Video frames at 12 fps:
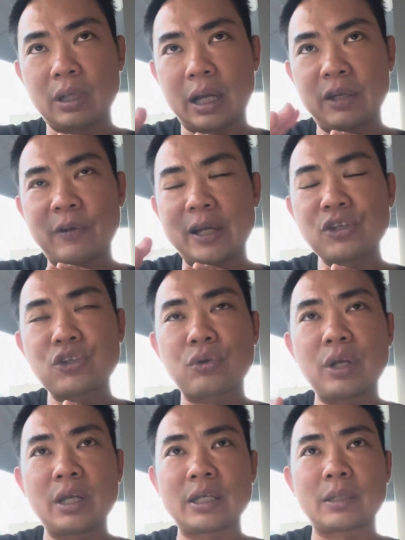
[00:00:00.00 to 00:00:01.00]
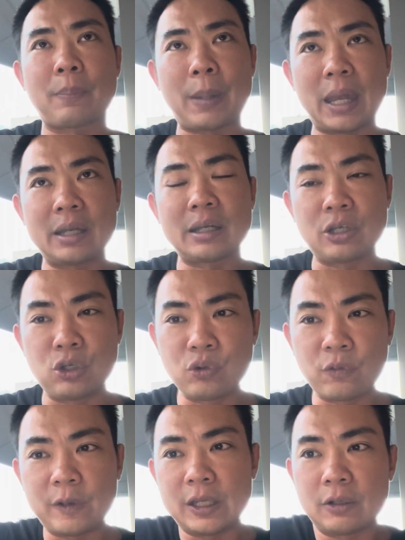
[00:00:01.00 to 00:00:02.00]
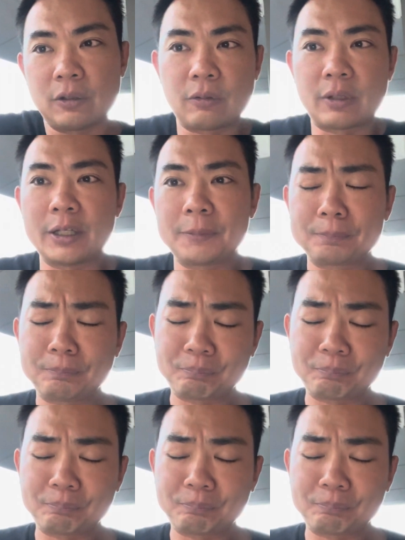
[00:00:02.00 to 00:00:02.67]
define strain as the pain that you feel, right?